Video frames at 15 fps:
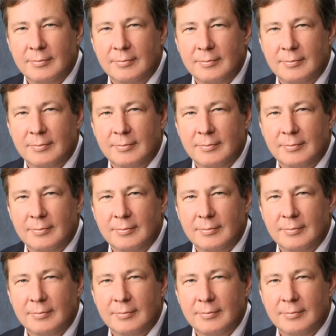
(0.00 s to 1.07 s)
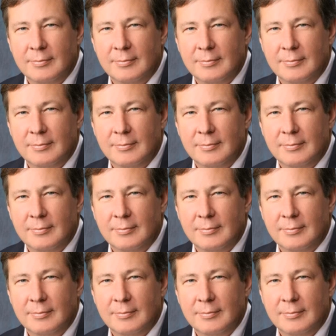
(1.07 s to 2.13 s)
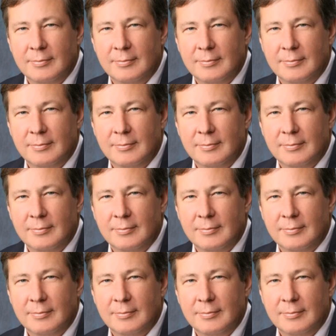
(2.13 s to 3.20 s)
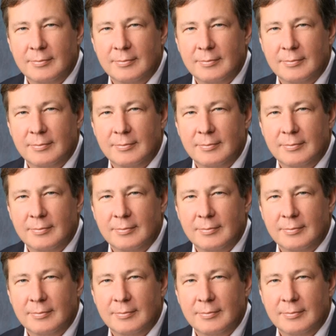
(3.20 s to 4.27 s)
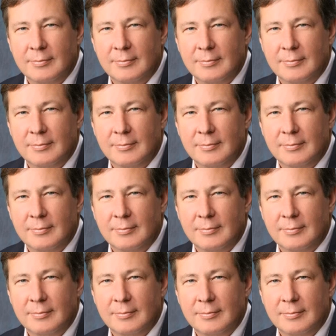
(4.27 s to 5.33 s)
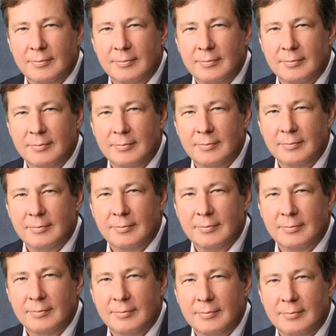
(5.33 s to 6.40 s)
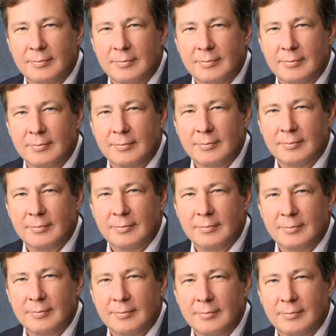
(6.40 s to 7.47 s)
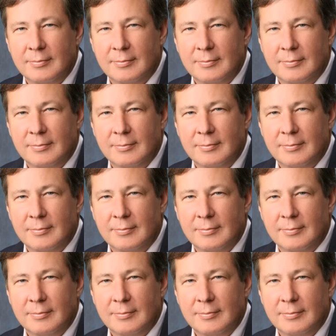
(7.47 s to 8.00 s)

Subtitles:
(silent)